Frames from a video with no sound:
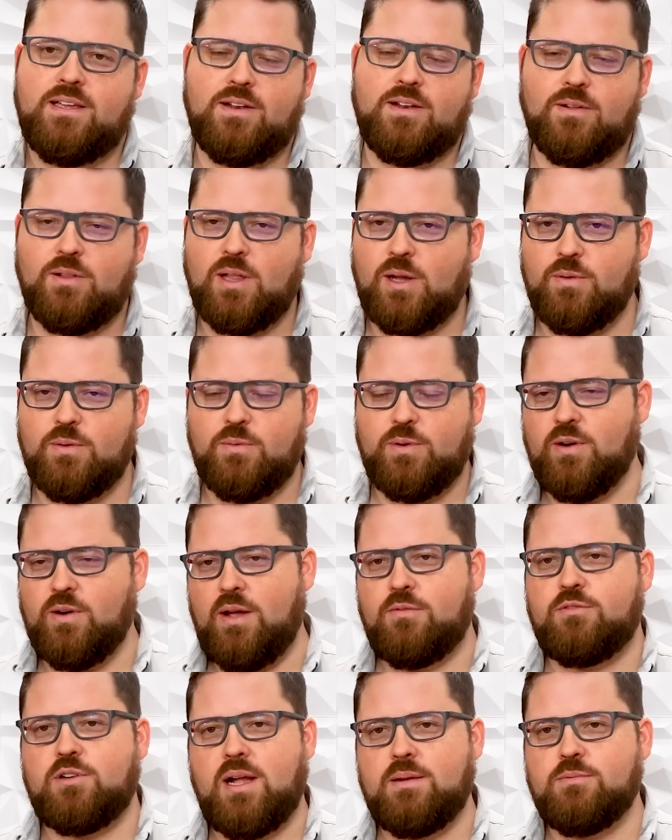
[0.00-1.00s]
you know, like we, we
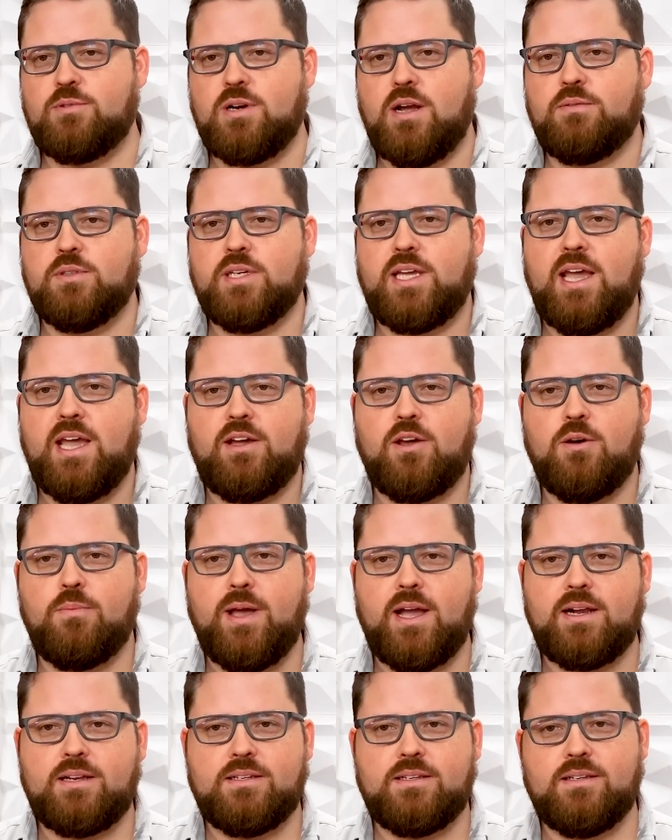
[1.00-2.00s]
don't have time travel. You can't go
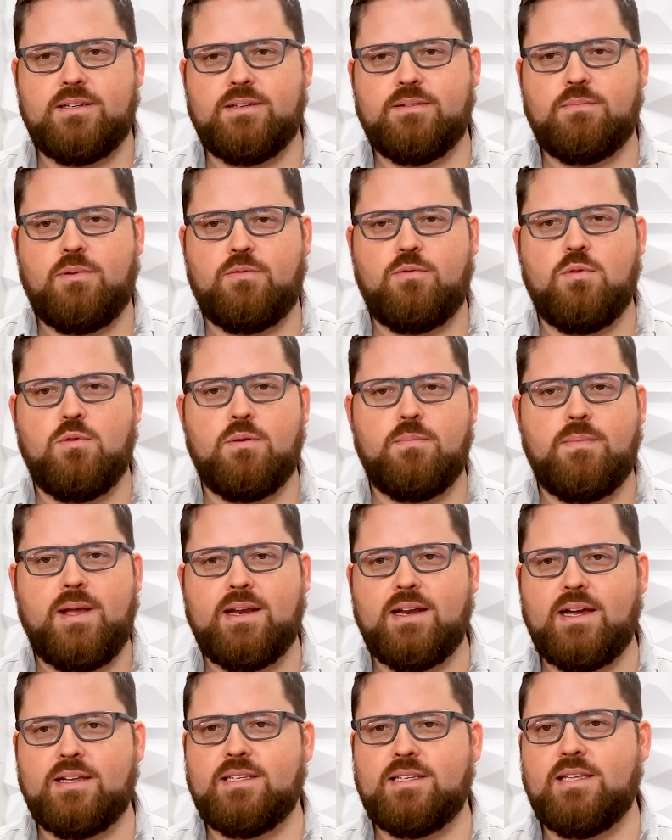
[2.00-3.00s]
back to before
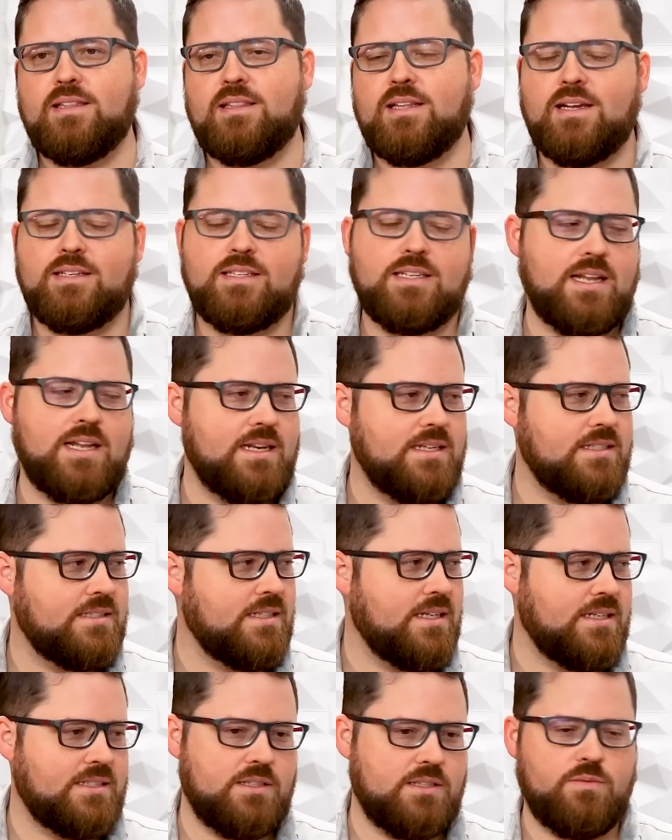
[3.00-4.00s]
May nineteenth, nineteen
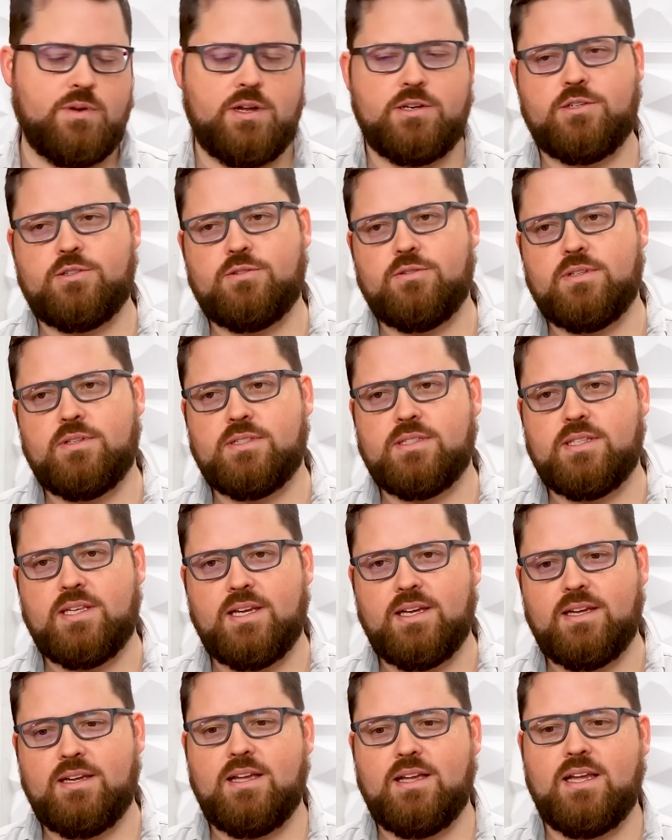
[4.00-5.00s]
eighty-six and register this
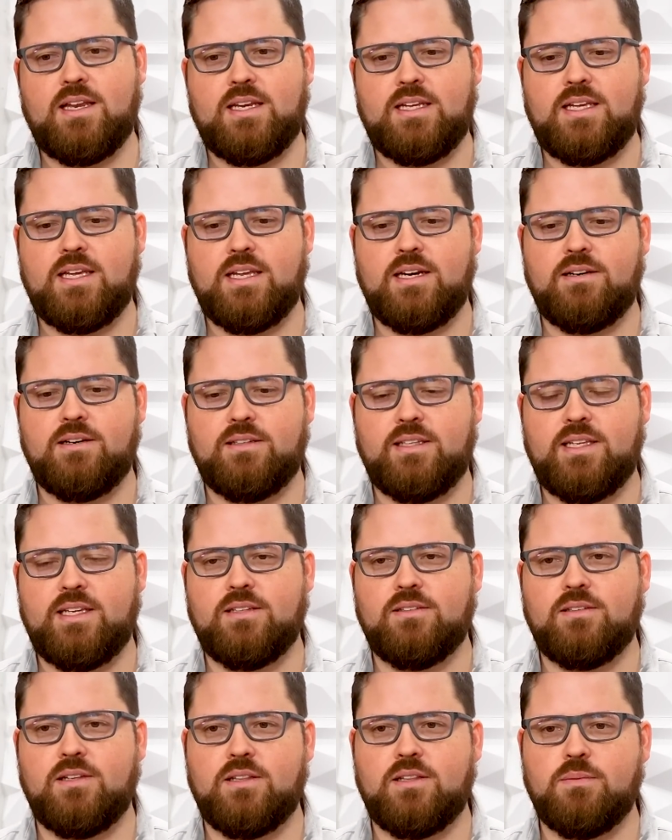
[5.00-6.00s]
thing and get it
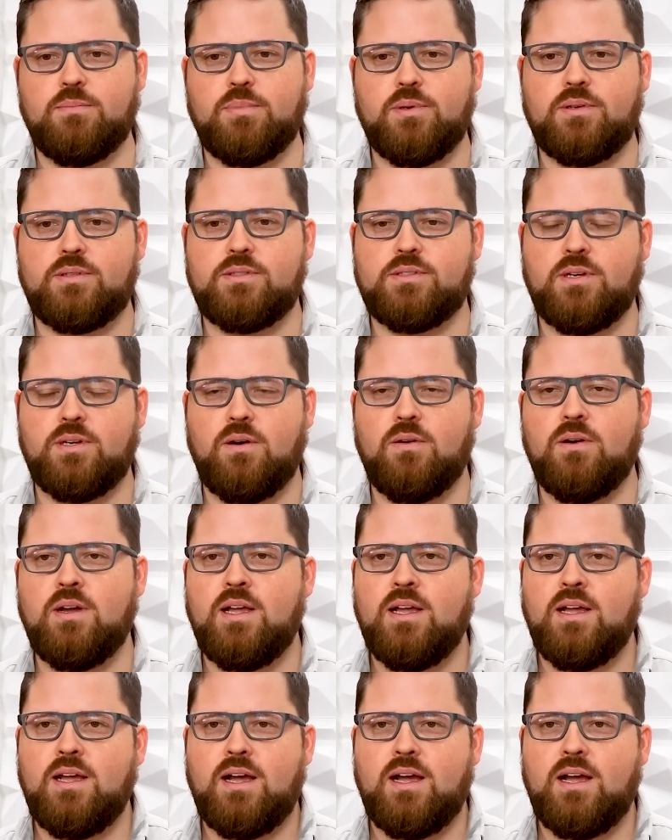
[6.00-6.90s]
legal on the book. So,